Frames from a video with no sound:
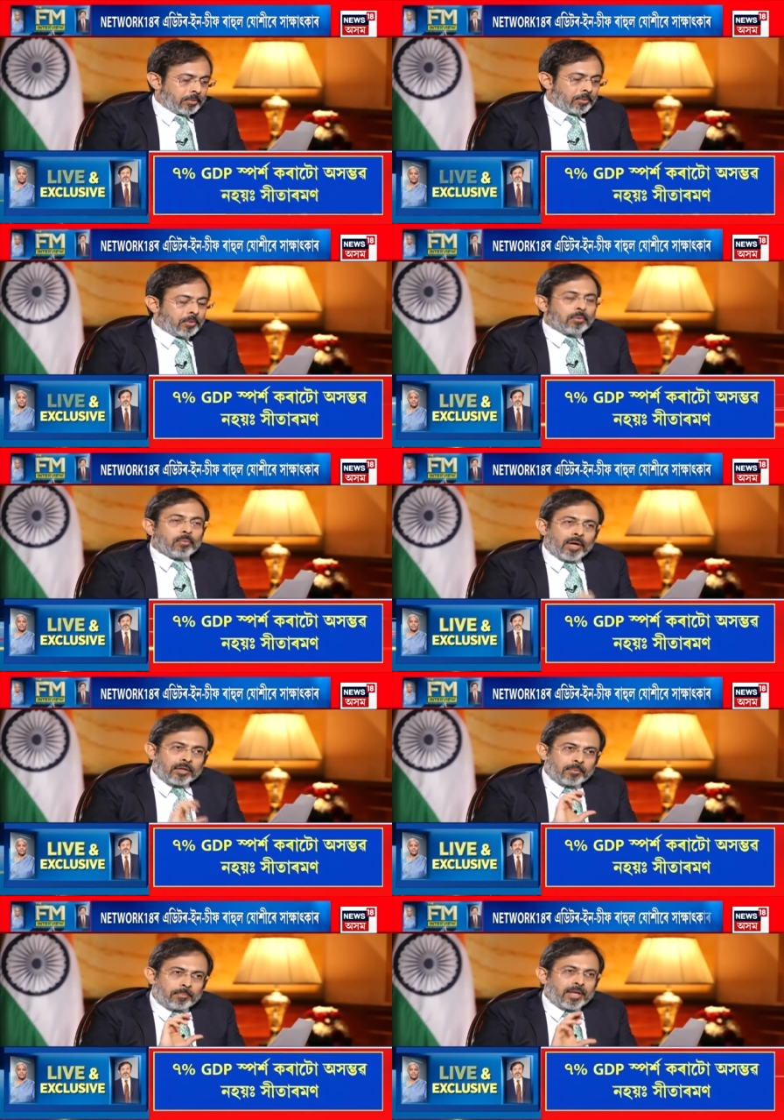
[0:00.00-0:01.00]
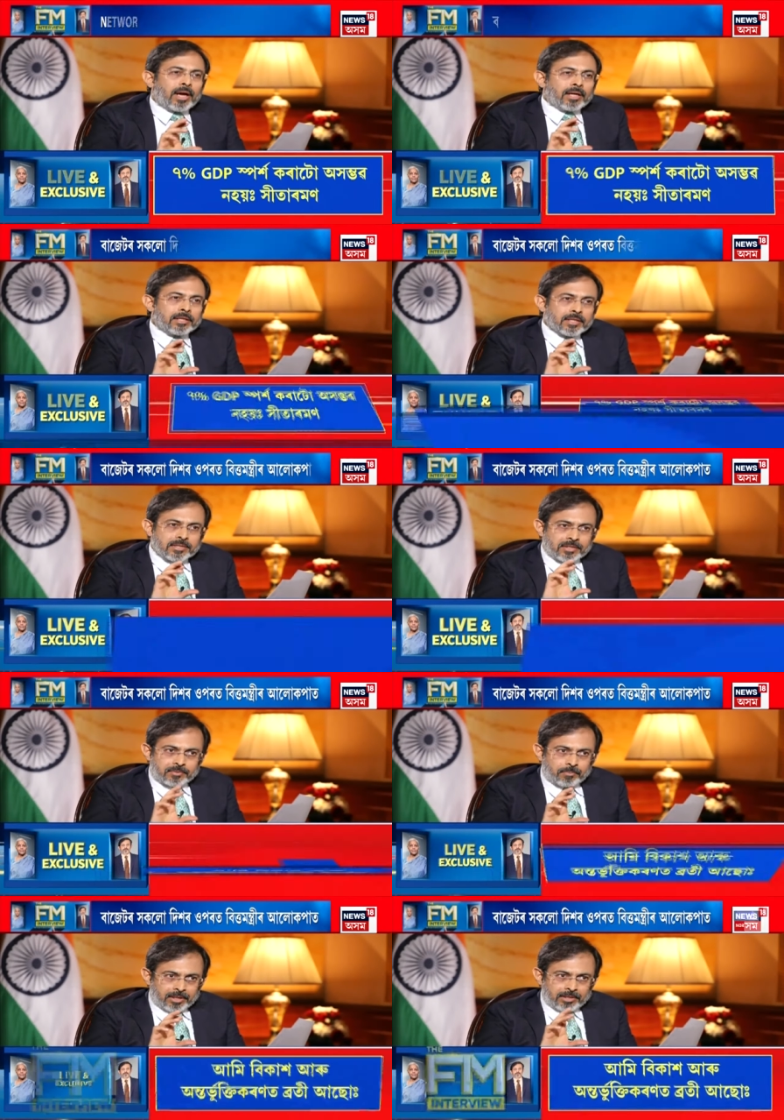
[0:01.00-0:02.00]
one of the big ideas this
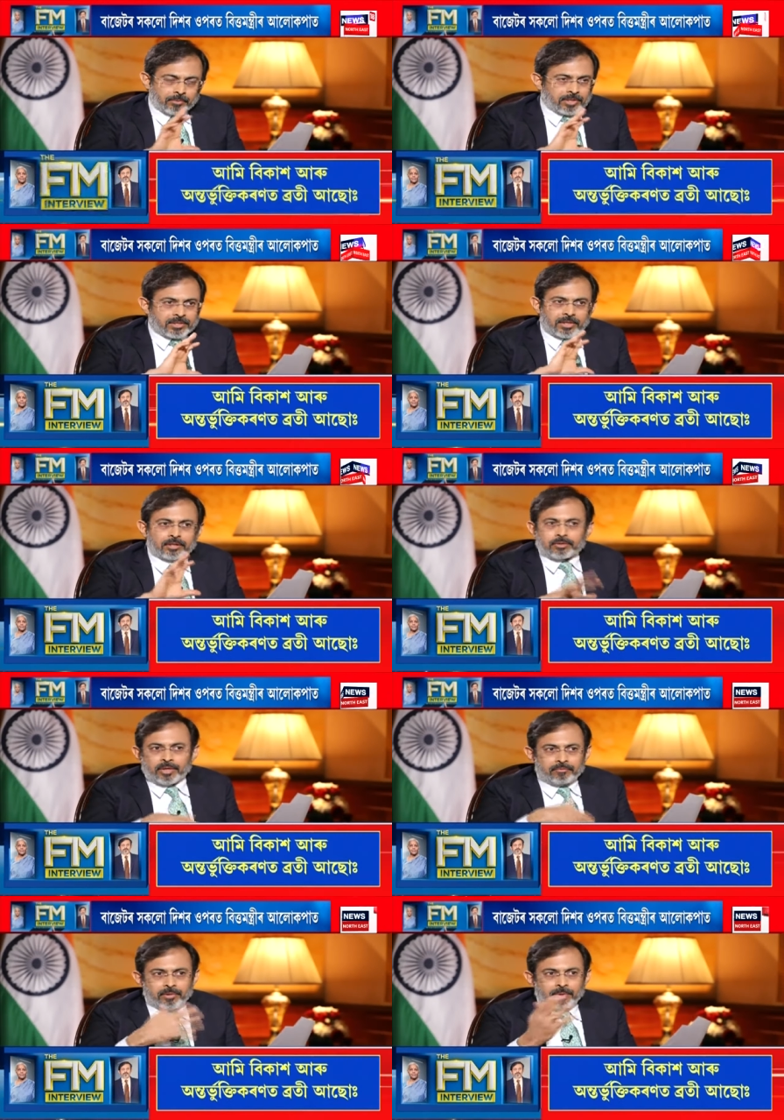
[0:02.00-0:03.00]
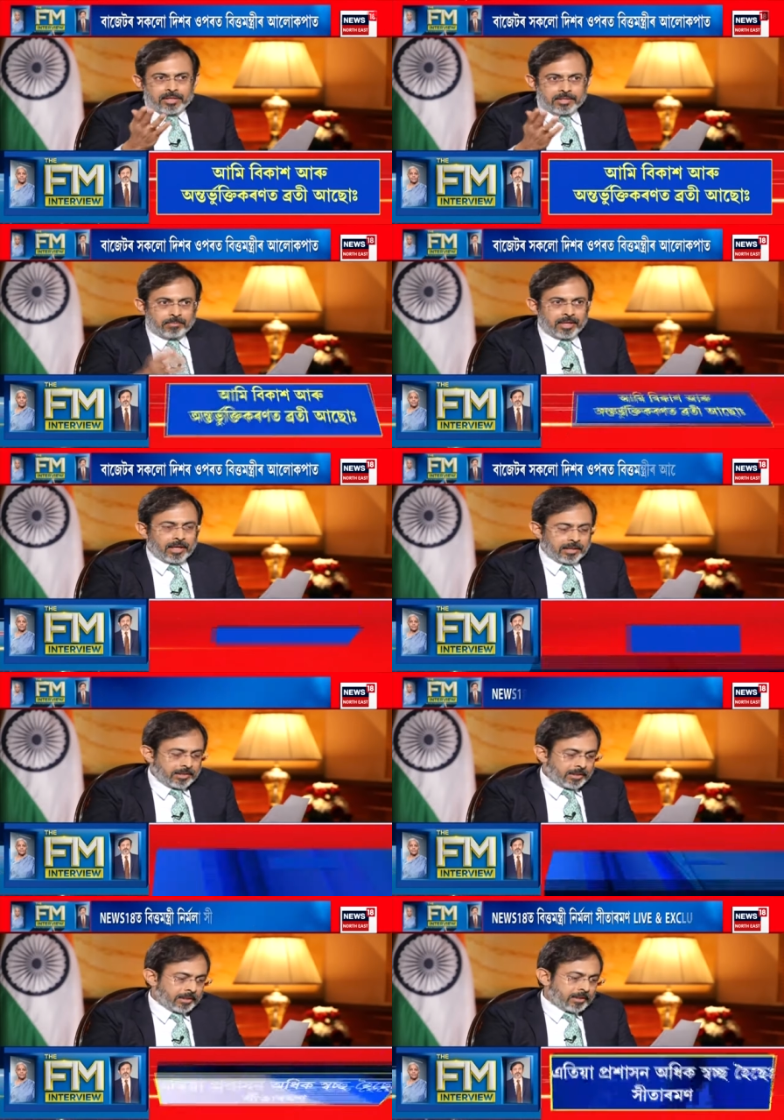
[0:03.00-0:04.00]
budget, which struck to everyone as a big
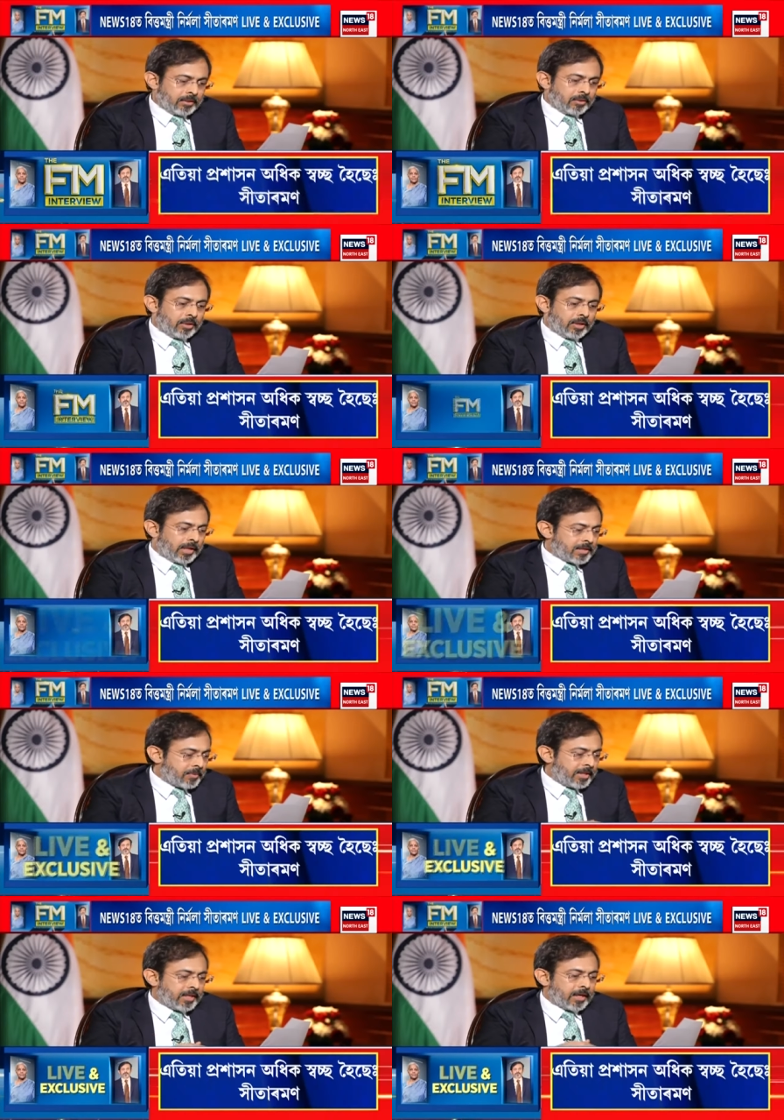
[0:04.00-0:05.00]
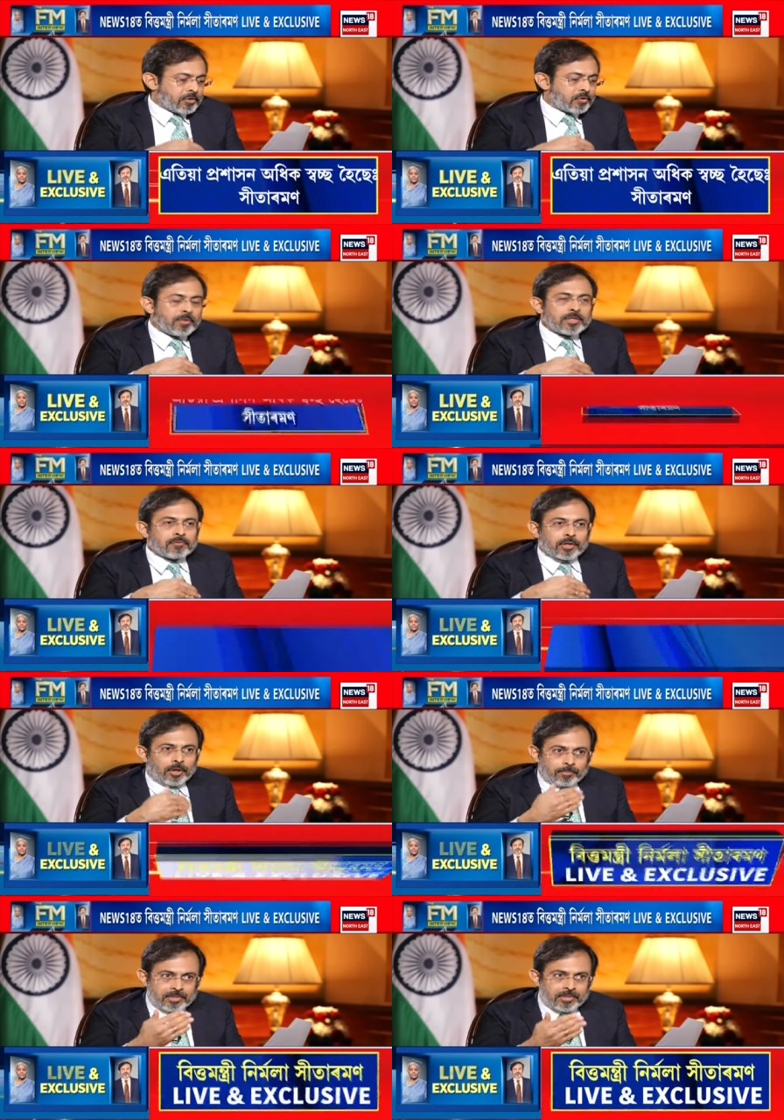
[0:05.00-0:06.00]
idea, uh, has been the announcement of a
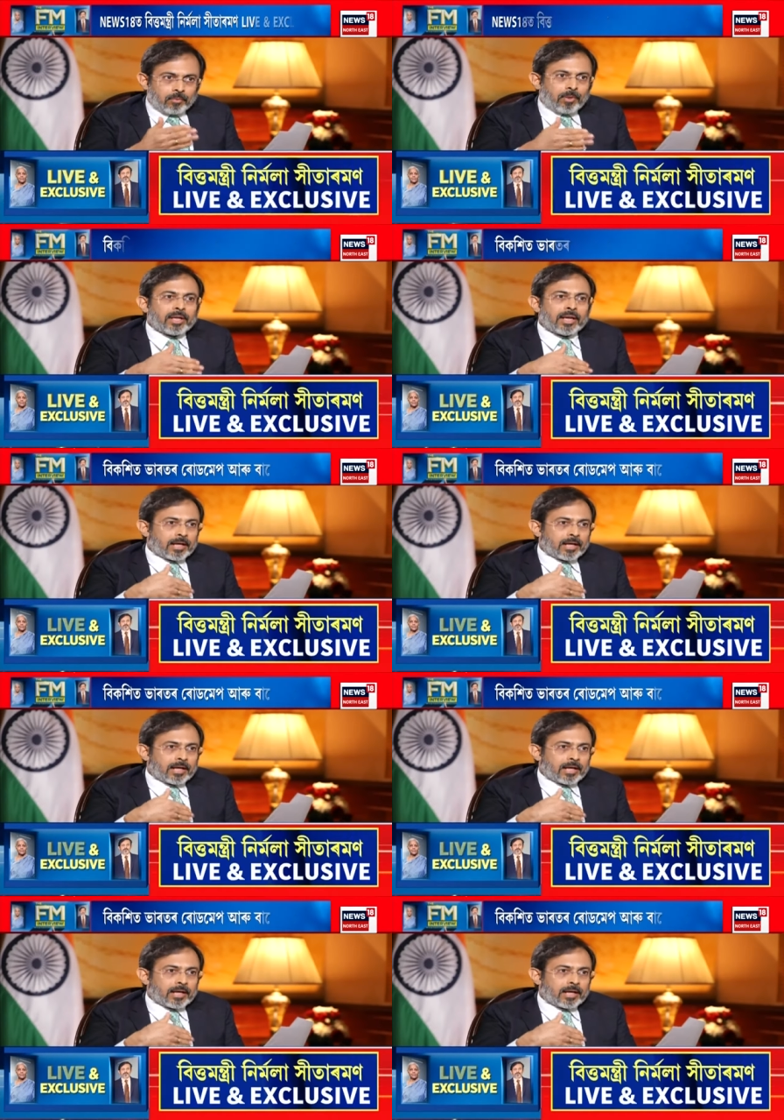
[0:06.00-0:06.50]
corpus of 1 lakh